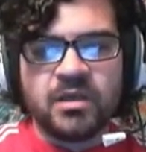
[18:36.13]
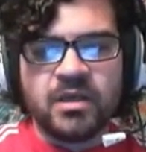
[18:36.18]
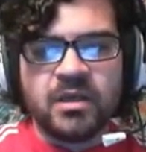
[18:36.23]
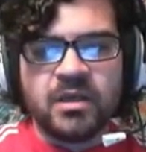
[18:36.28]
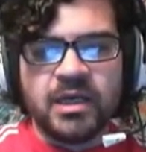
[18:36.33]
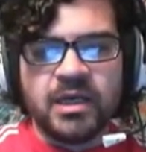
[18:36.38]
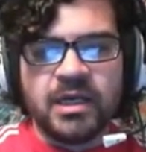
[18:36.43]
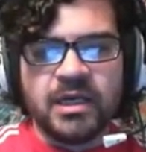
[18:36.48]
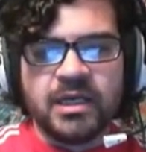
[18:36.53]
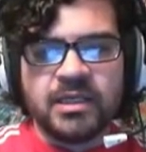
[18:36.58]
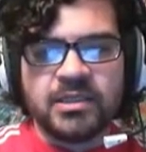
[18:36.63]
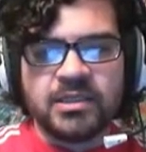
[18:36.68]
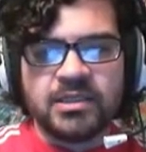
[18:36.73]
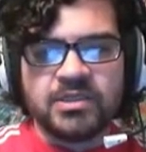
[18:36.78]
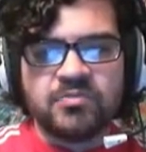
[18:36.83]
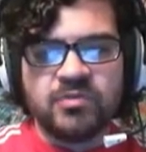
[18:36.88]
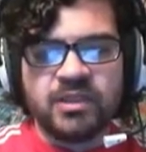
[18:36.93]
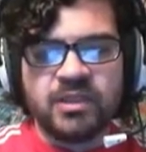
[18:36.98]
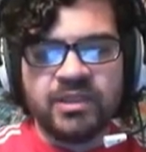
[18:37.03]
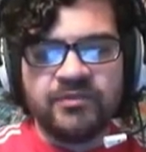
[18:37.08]
and we'll
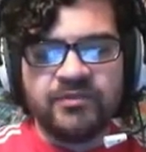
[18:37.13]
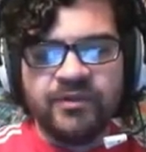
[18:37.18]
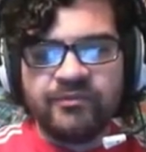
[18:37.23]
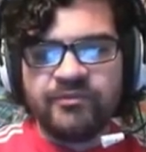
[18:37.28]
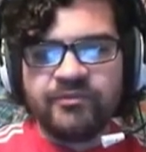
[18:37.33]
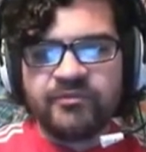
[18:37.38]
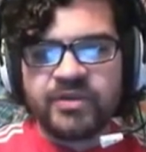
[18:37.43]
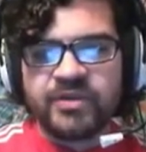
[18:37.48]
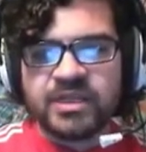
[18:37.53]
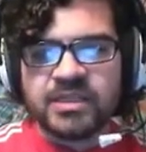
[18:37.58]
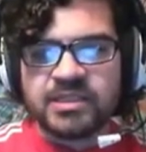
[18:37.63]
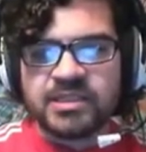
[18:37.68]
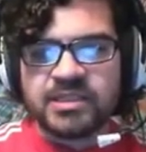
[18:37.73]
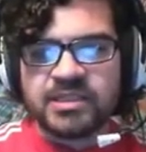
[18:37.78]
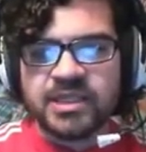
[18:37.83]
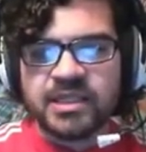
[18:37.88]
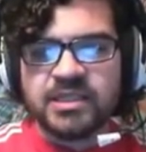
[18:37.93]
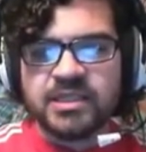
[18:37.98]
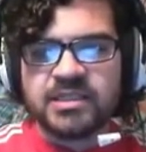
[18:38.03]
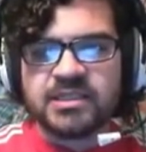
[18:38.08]
leave everything else in
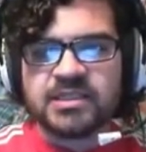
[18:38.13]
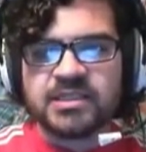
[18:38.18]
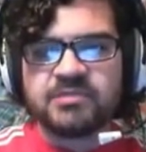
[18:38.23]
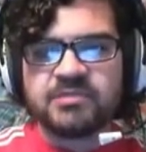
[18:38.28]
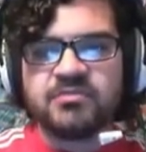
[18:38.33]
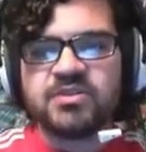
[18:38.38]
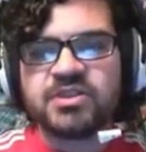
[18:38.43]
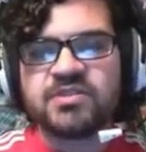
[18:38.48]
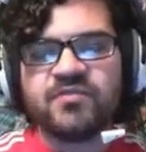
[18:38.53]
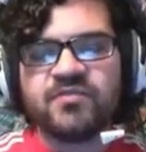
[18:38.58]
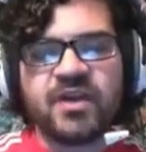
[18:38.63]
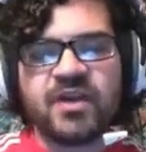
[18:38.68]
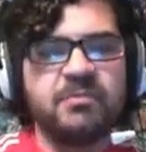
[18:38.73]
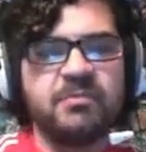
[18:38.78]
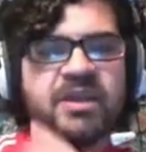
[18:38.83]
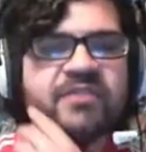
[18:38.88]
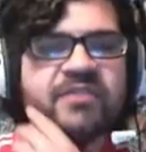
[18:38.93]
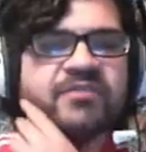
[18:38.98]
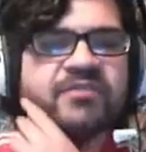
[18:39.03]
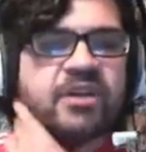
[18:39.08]
hand, and we'll just fire main
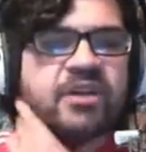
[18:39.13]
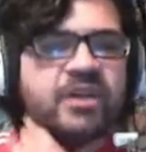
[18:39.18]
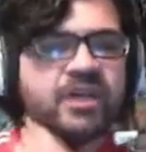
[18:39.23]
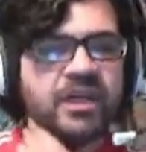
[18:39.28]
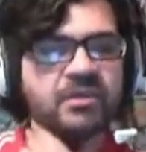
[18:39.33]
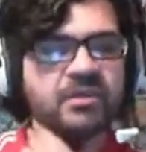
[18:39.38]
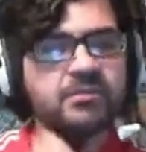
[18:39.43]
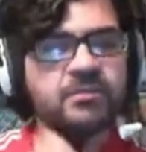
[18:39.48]
for knockout.